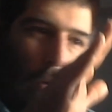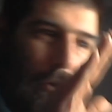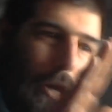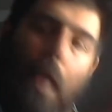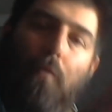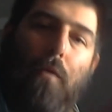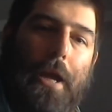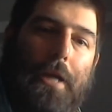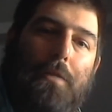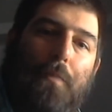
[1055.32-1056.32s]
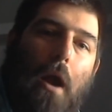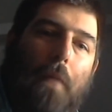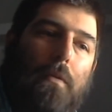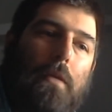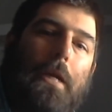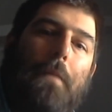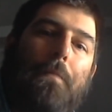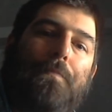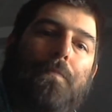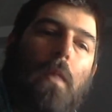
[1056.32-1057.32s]
who are not raised
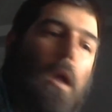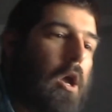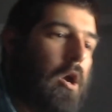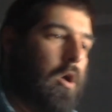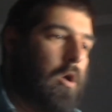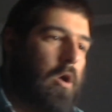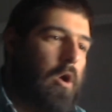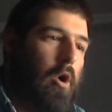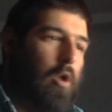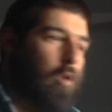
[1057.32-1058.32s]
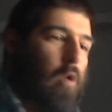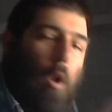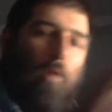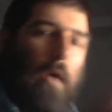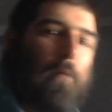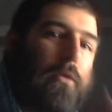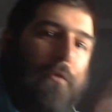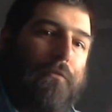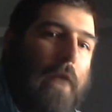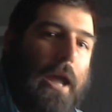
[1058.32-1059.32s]
properly, who go around
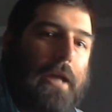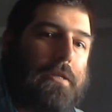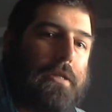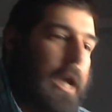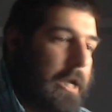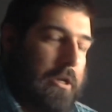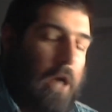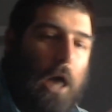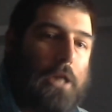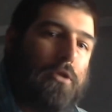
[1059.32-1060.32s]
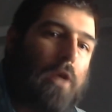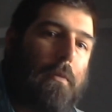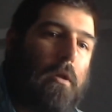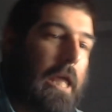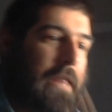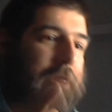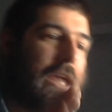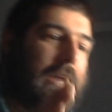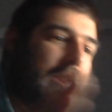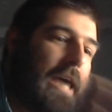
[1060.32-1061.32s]
with their friends and cause trouble and
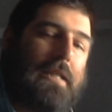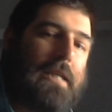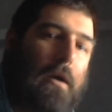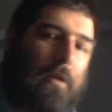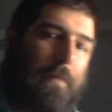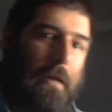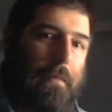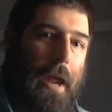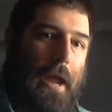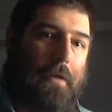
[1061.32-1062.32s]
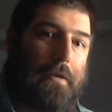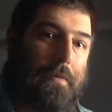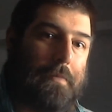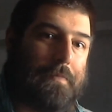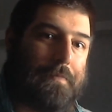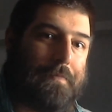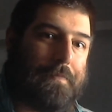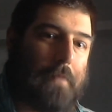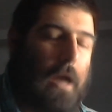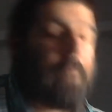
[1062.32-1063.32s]
think that's how to be a man.
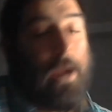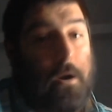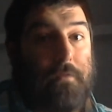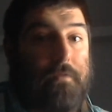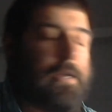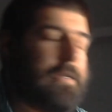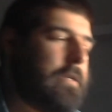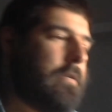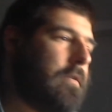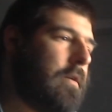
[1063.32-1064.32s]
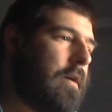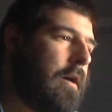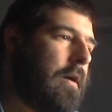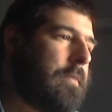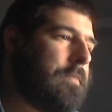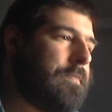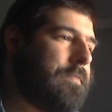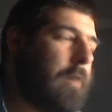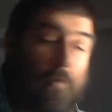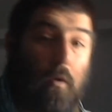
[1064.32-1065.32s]
I'm paraphrasing, uh,
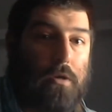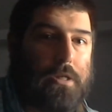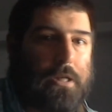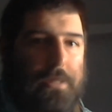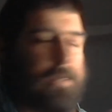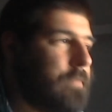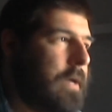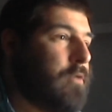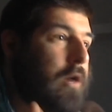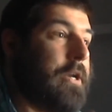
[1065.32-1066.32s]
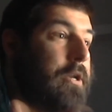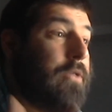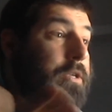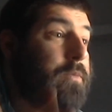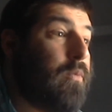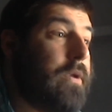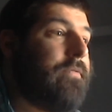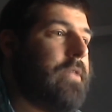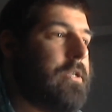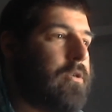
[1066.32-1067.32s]
of course, because I'm trying to do this
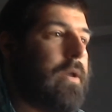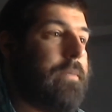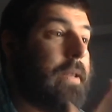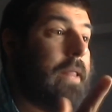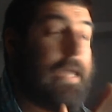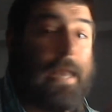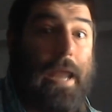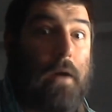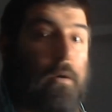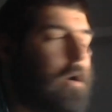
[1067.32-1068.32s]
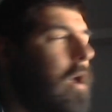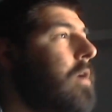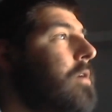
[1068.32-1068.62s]
briefly. It's already been like an hour.